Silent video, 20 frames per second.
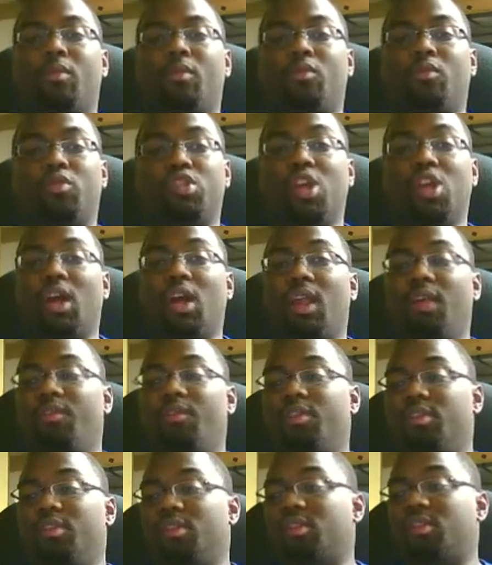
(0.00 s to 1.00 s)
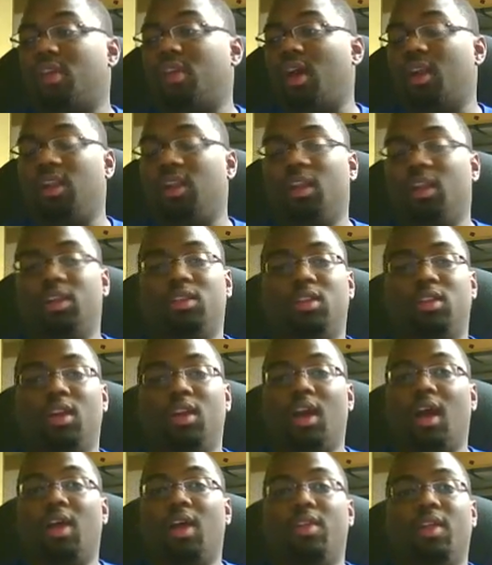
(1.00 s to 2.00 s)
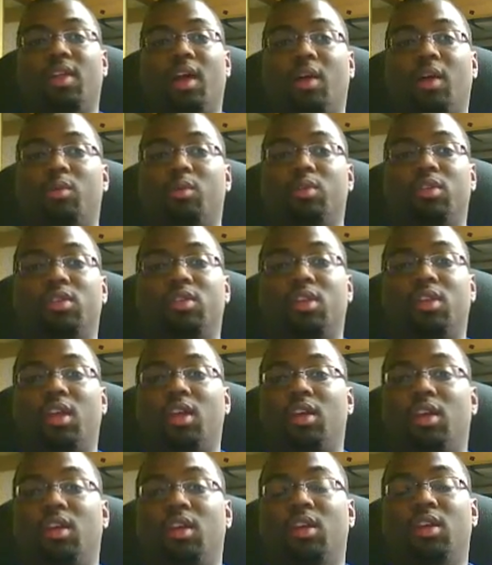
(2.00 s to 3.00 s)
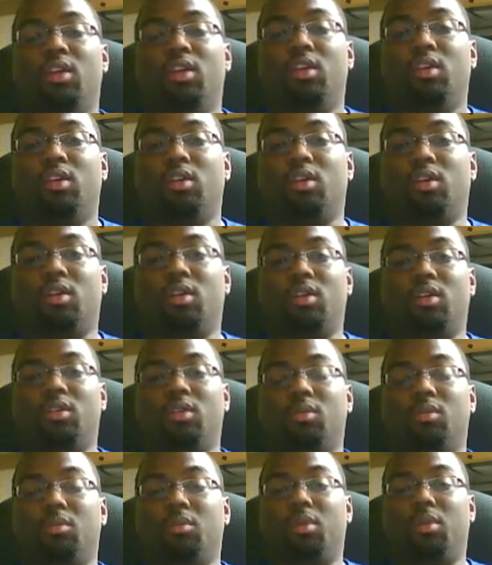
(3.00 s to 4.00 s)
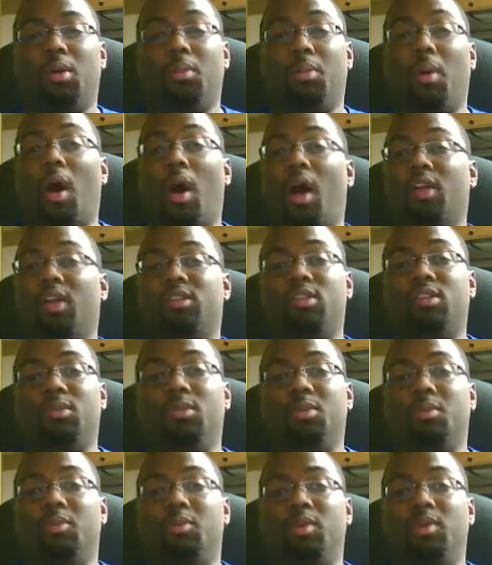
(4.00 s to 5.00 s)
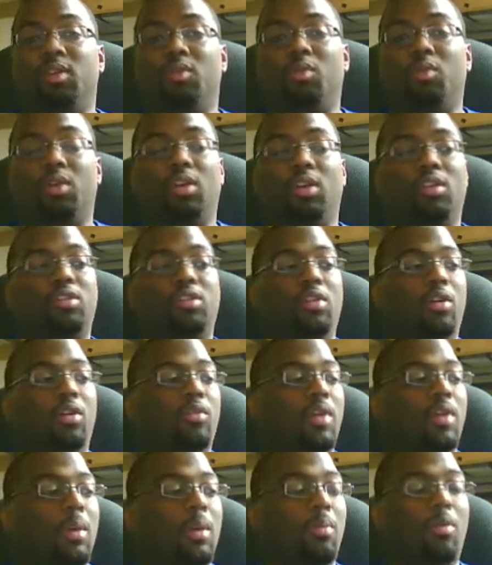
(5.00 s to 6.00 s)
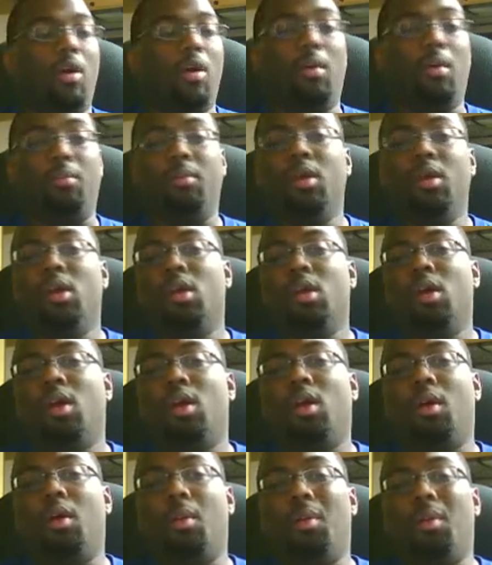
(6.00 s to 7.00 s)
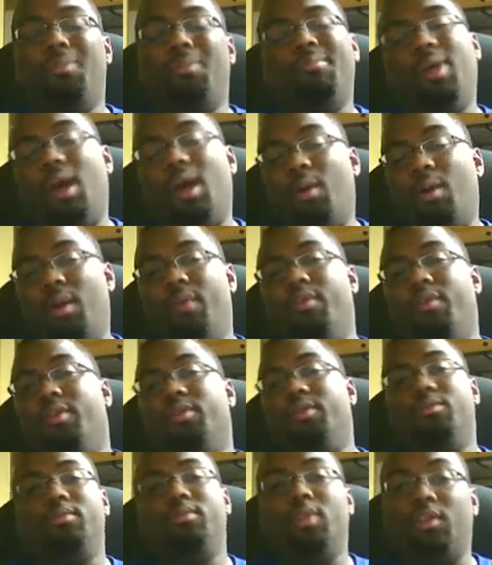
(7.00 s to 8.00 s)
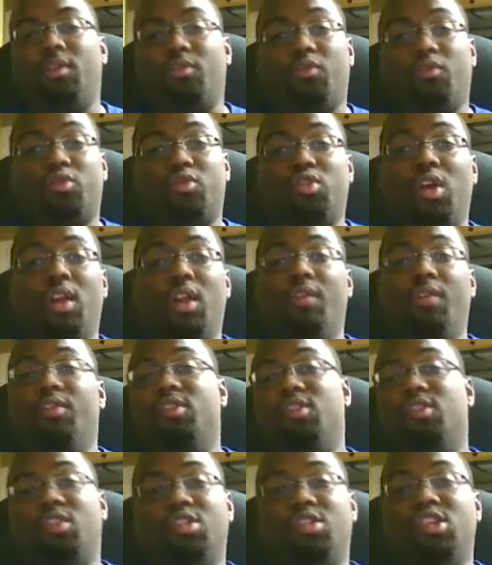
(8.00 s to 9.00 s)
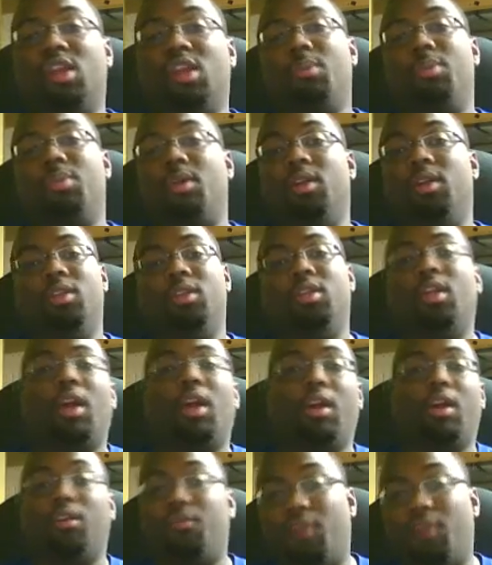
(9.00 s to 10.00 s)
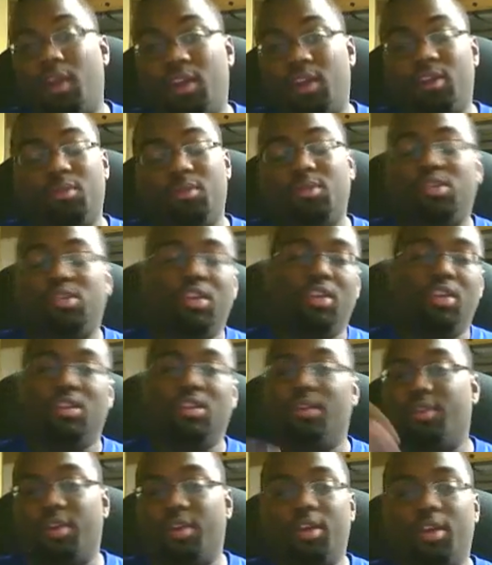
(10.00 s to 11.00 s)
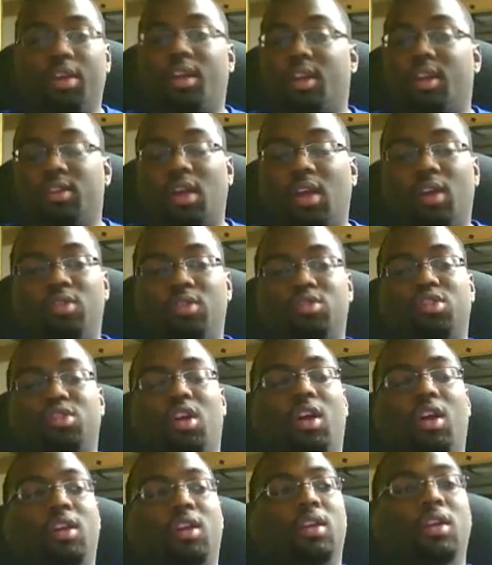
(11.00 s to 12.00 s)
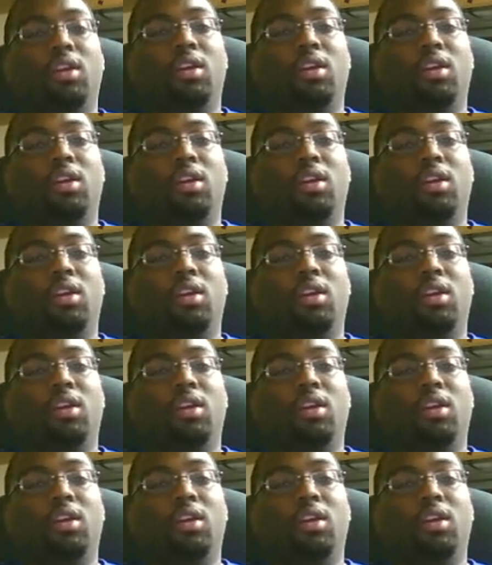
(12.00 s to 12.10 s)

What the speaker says: Rashad Evans is kind of like the guy that I would say could possibly be the one to solve that problem. However, if Rashad Evans is the champion, they're not going to fight because Machida's never going to get a title shot.